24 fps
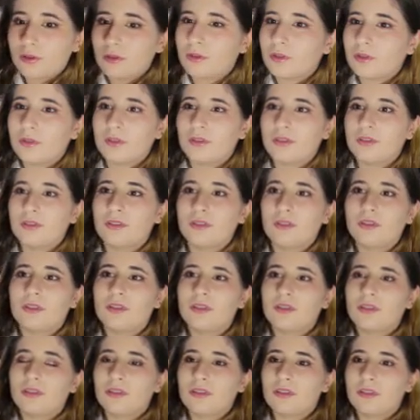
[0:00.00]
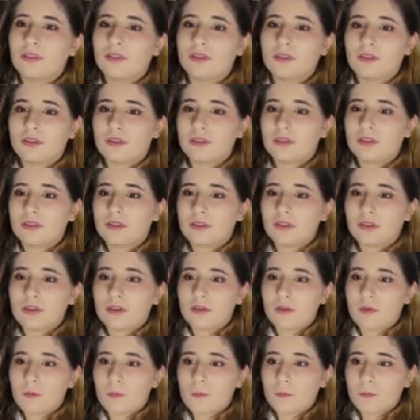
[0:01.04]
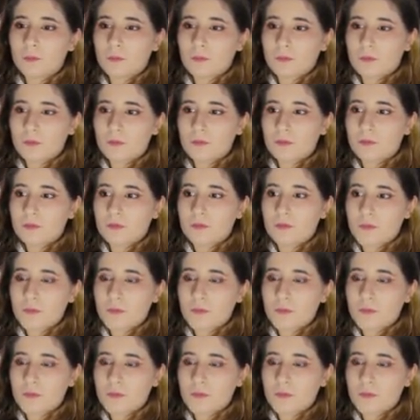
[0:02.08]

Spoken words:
(no one is talking)